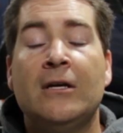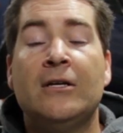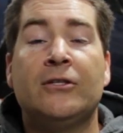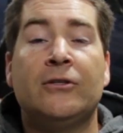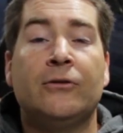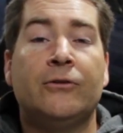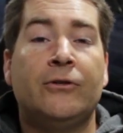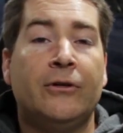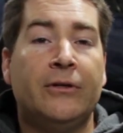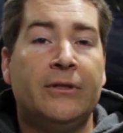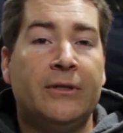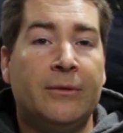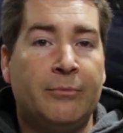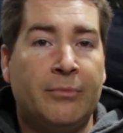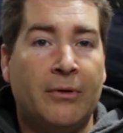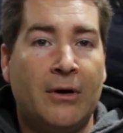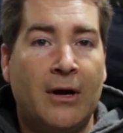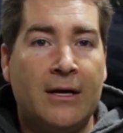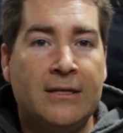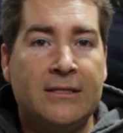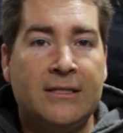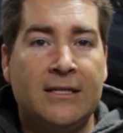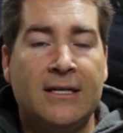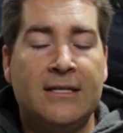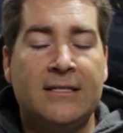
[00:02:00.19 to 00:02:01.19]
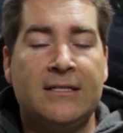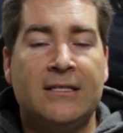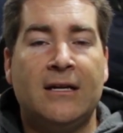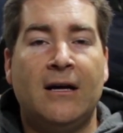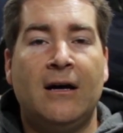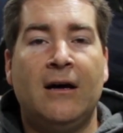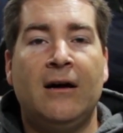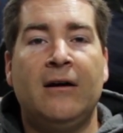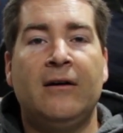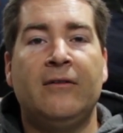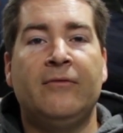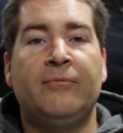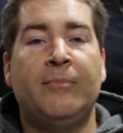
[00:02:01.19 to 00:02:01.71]
So during the process
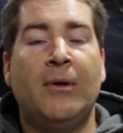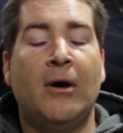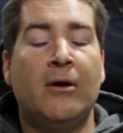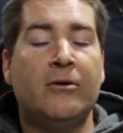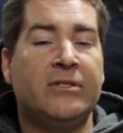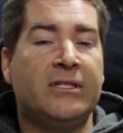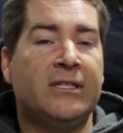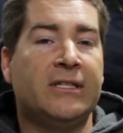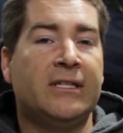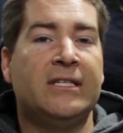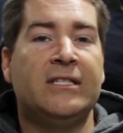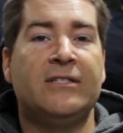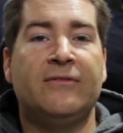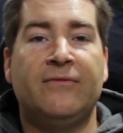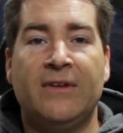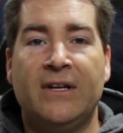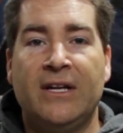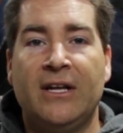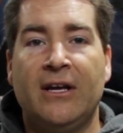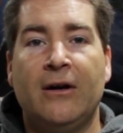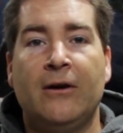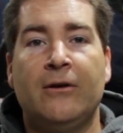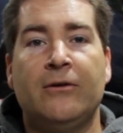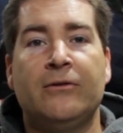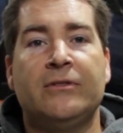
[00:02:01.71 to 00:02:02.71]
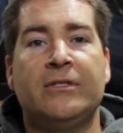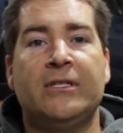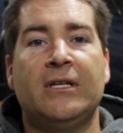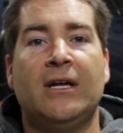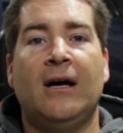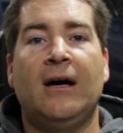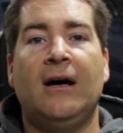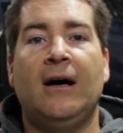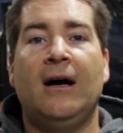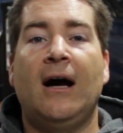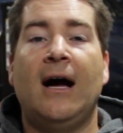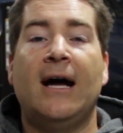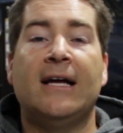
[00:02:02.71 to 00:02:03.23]
of posting these videos,
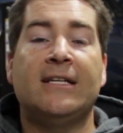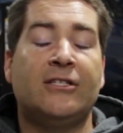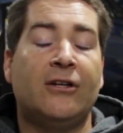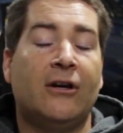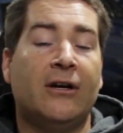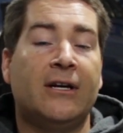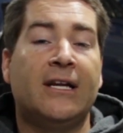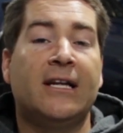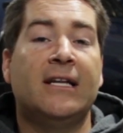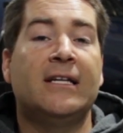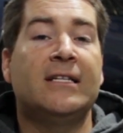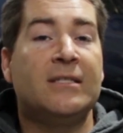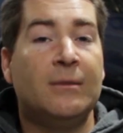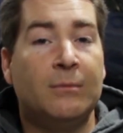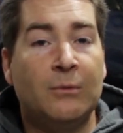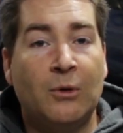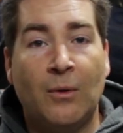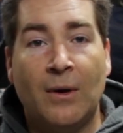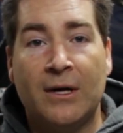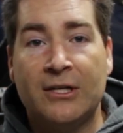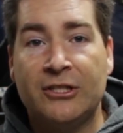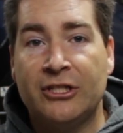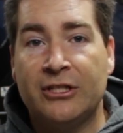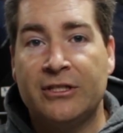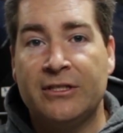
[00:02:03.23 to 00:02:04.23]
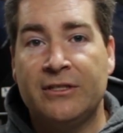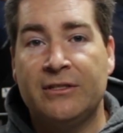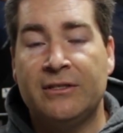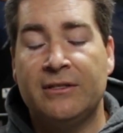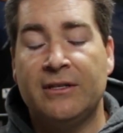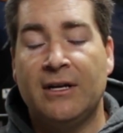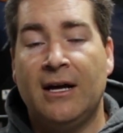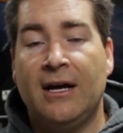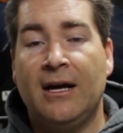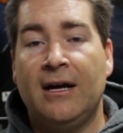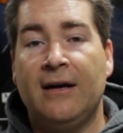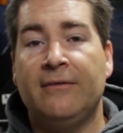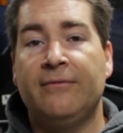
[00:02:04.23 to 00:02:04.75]
I started getting some questions
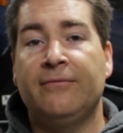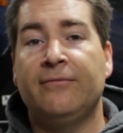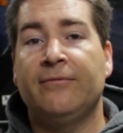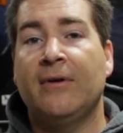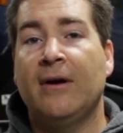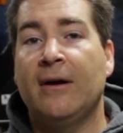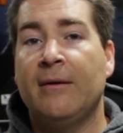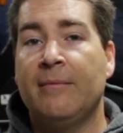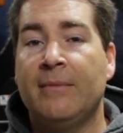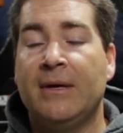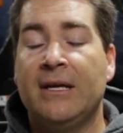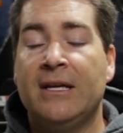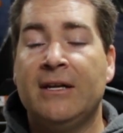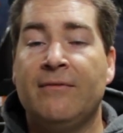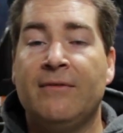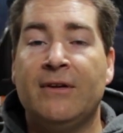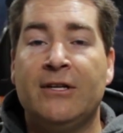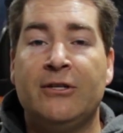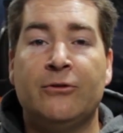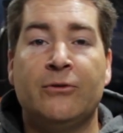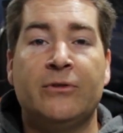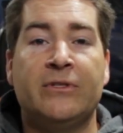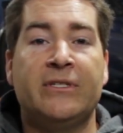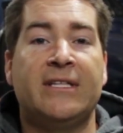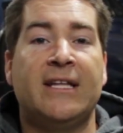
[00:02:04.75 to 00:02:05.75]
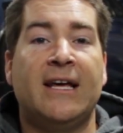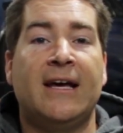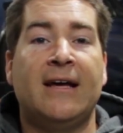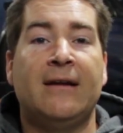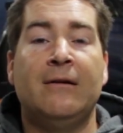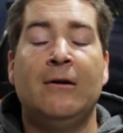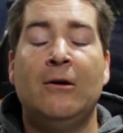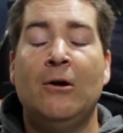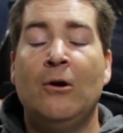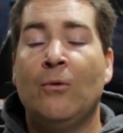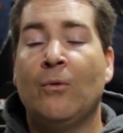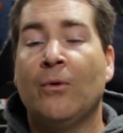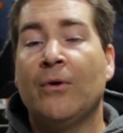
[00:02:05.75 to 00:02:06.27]
from individuals
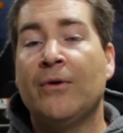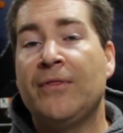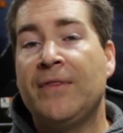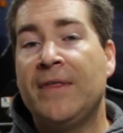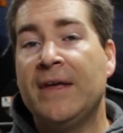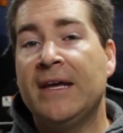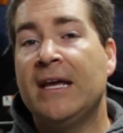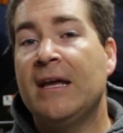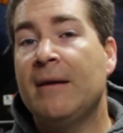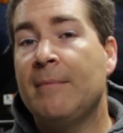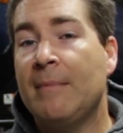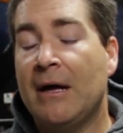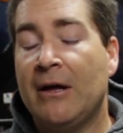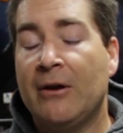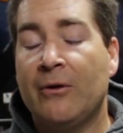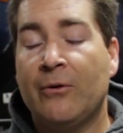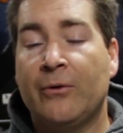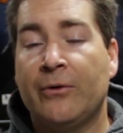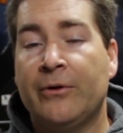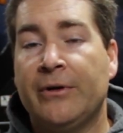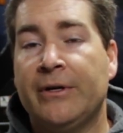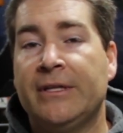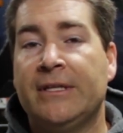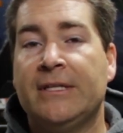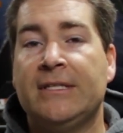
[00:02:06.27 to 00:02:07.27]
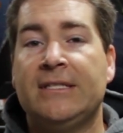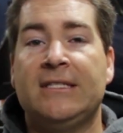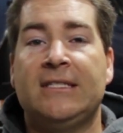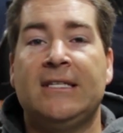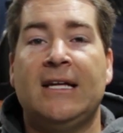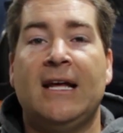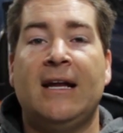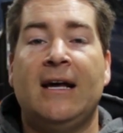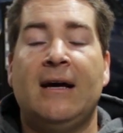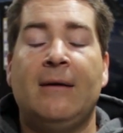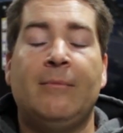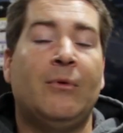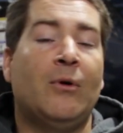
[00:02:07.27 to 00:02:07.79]
that were thinking about ordering this
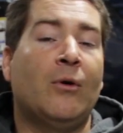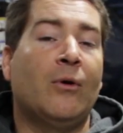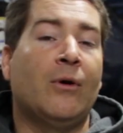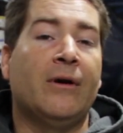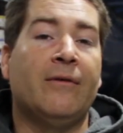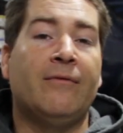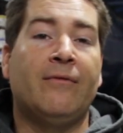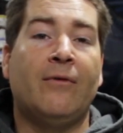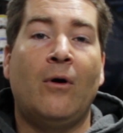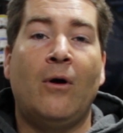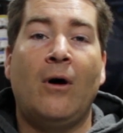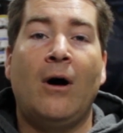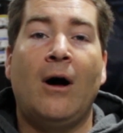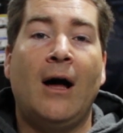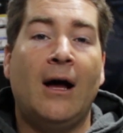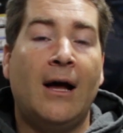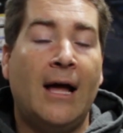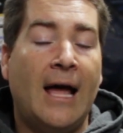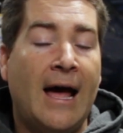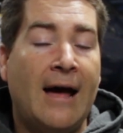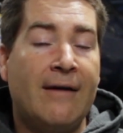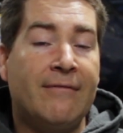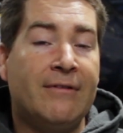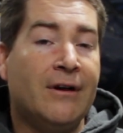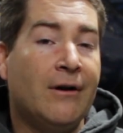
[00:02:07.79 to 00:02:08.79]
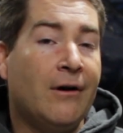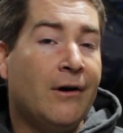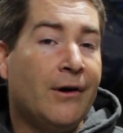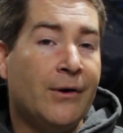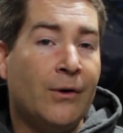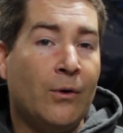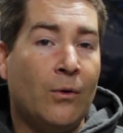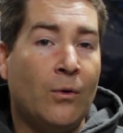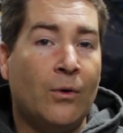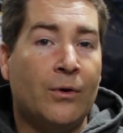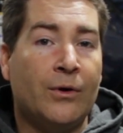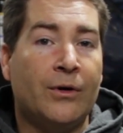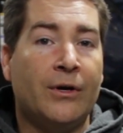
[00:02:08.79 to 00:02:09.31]
setup or have it
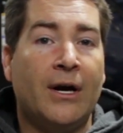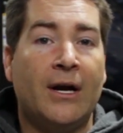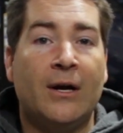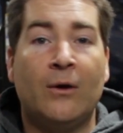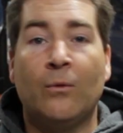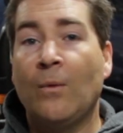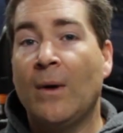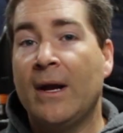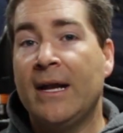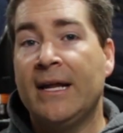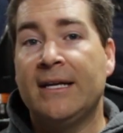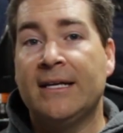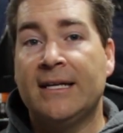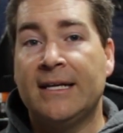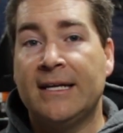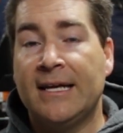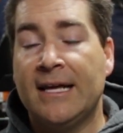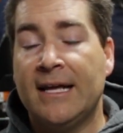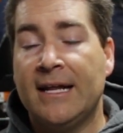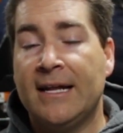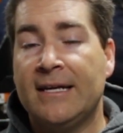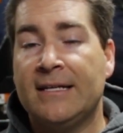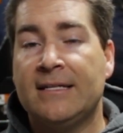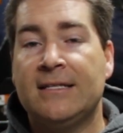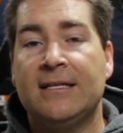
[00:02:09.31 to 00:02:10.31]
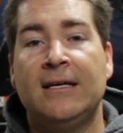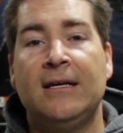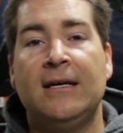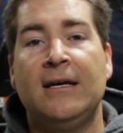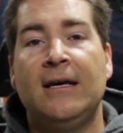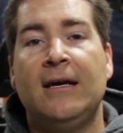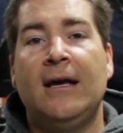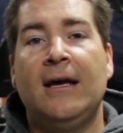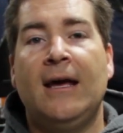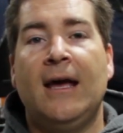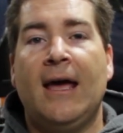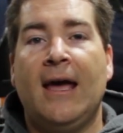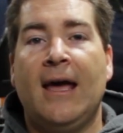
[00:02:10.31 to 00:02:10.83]
on order and waiting to get it.
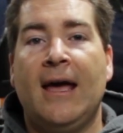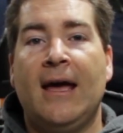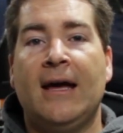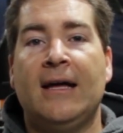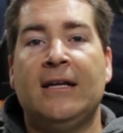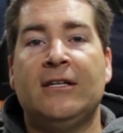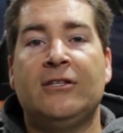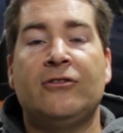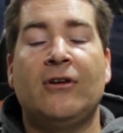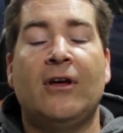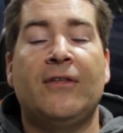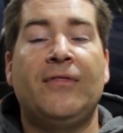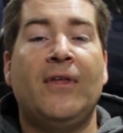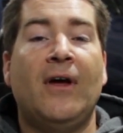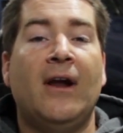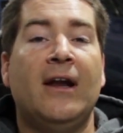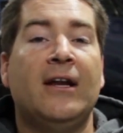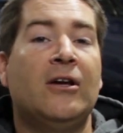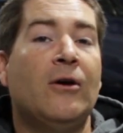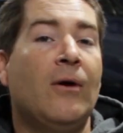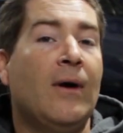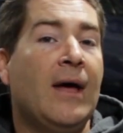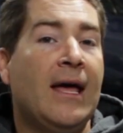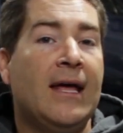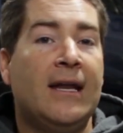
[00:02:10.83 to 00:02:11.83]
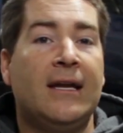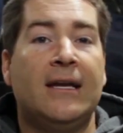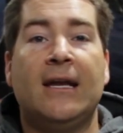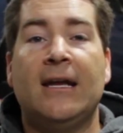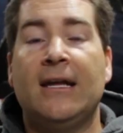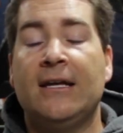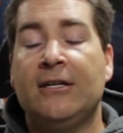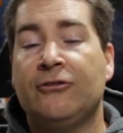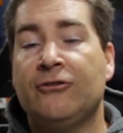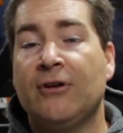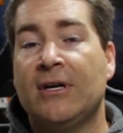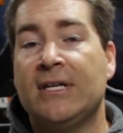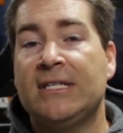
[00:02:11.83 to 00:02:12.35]
And so I thought I'd go ahead and
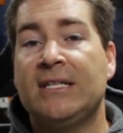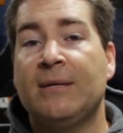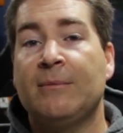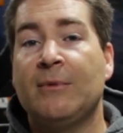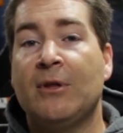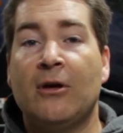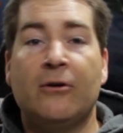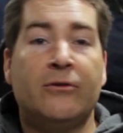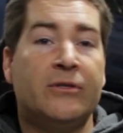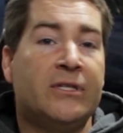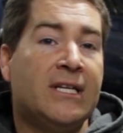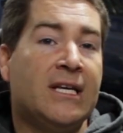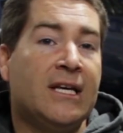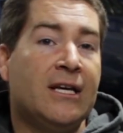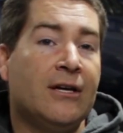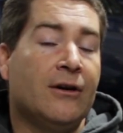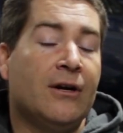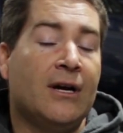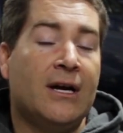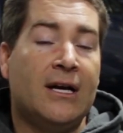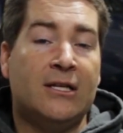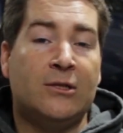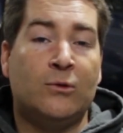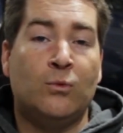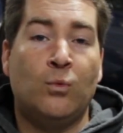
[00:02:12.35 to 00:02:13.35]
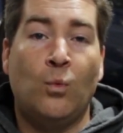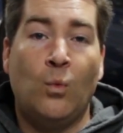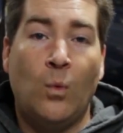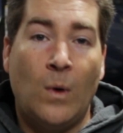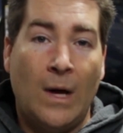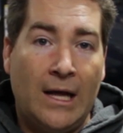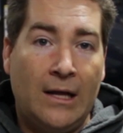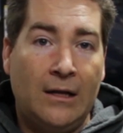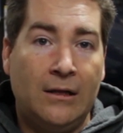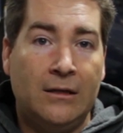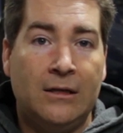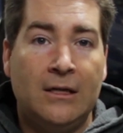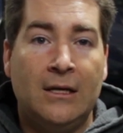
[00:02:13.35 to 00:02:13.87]
address some of those here as
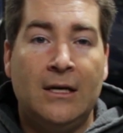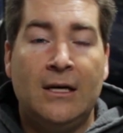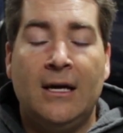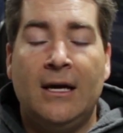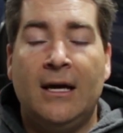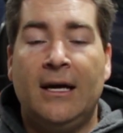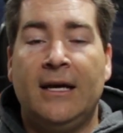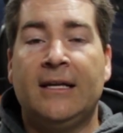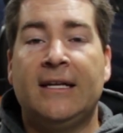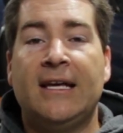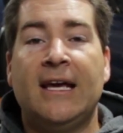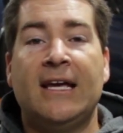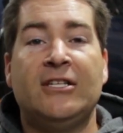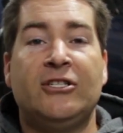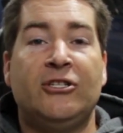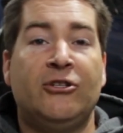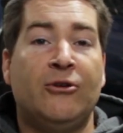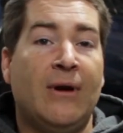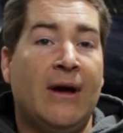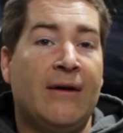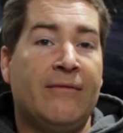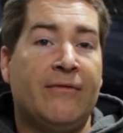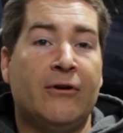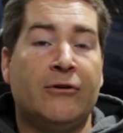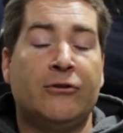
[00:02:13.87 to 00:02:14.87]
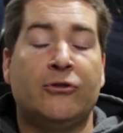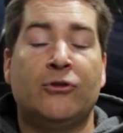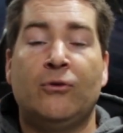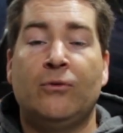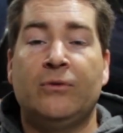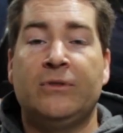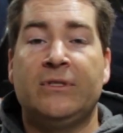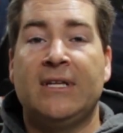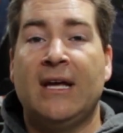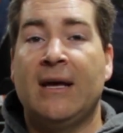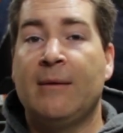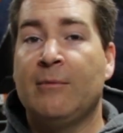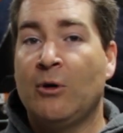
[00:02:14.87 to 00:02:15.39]
well, in case you have those
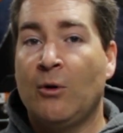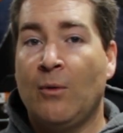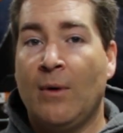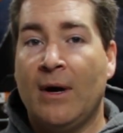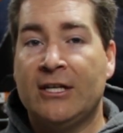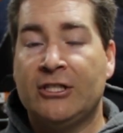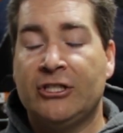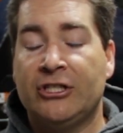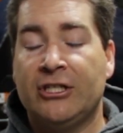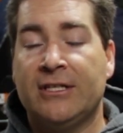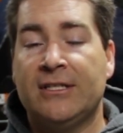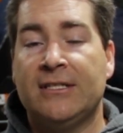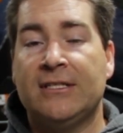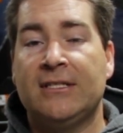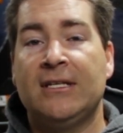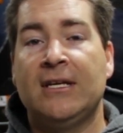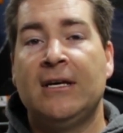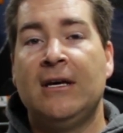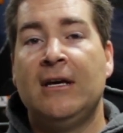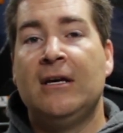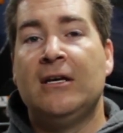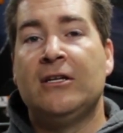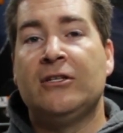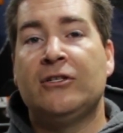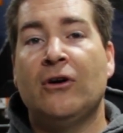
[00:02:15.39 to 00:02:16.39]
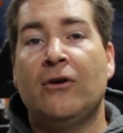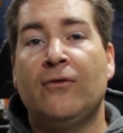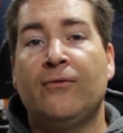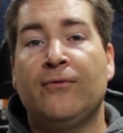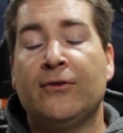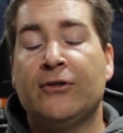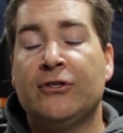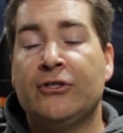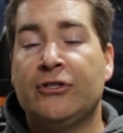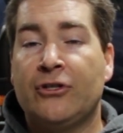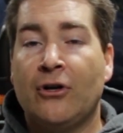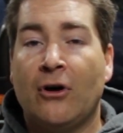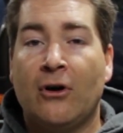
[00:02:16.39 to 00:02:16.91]
same questions. So
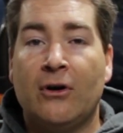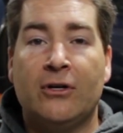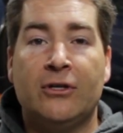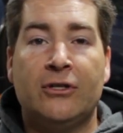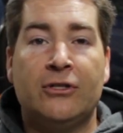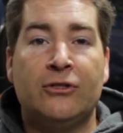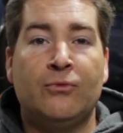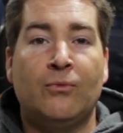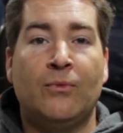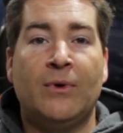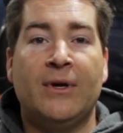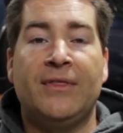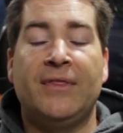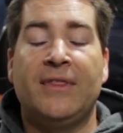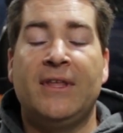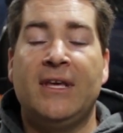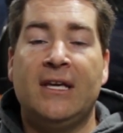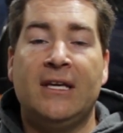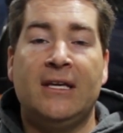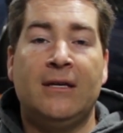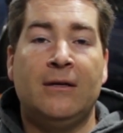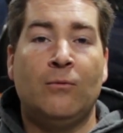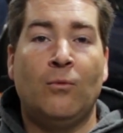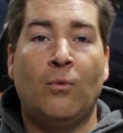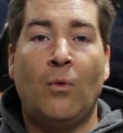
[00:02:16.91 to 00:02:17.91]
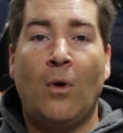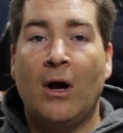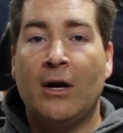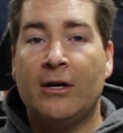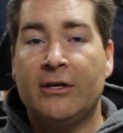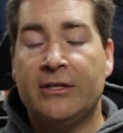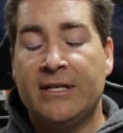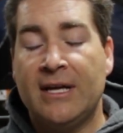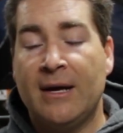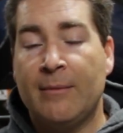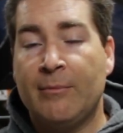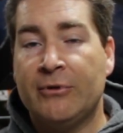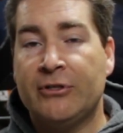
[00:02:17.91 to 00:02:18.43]
for starters, with the
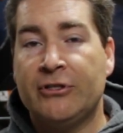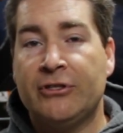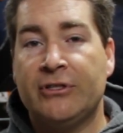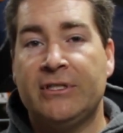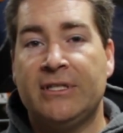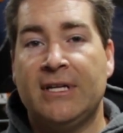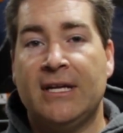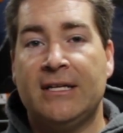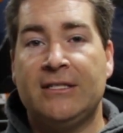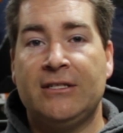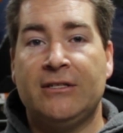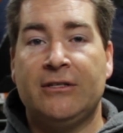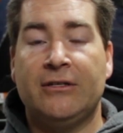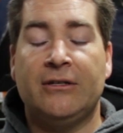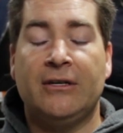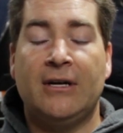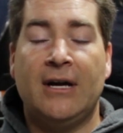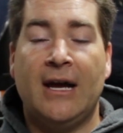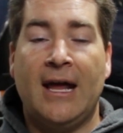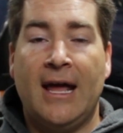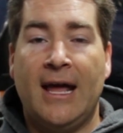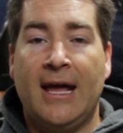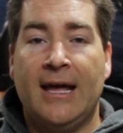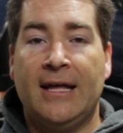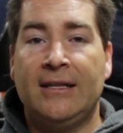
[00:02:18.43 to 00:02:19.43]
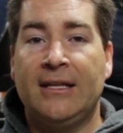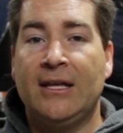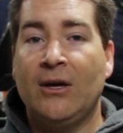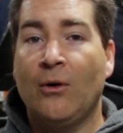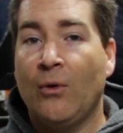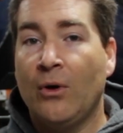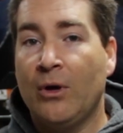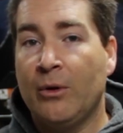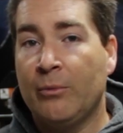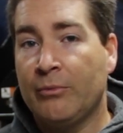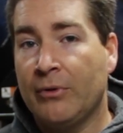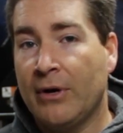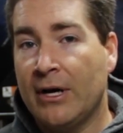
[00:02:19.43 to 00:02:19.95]
water temperature sensor and the
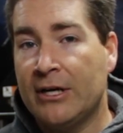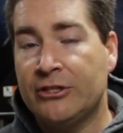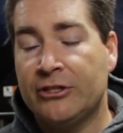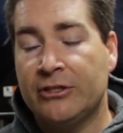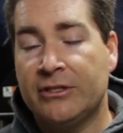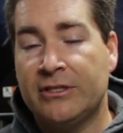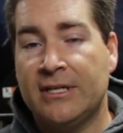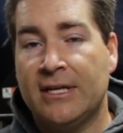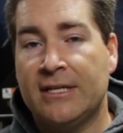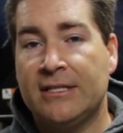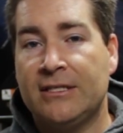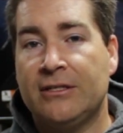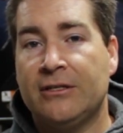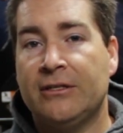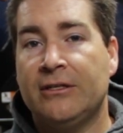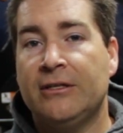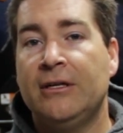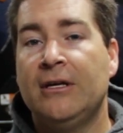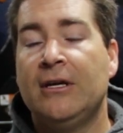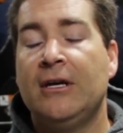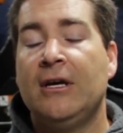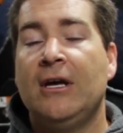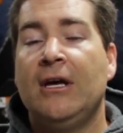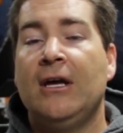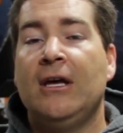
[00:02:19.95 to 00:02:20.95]
oil pressure sensor,